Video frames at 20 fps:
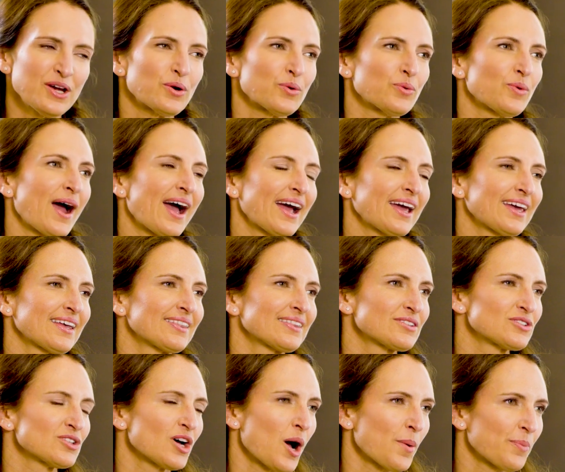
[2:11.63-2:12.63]
rank in the
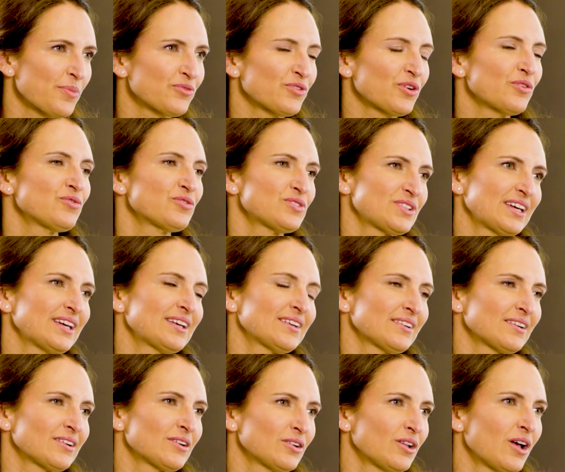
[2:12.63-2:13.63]
top
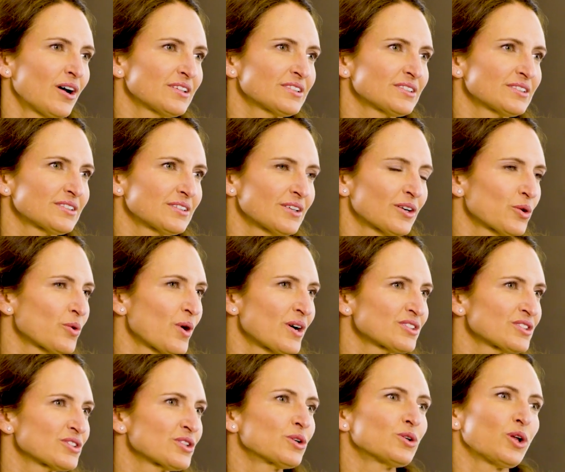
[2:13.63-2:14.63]
15 across
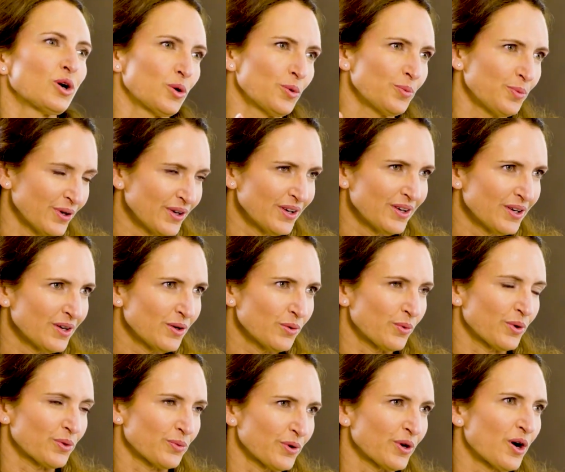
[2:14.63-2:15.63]
the globe
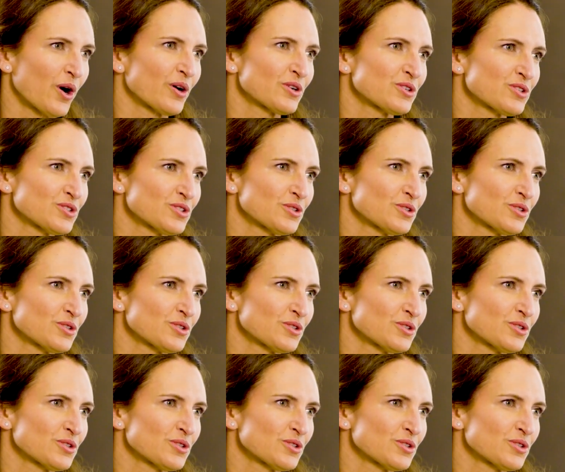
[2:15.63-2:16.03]
with regards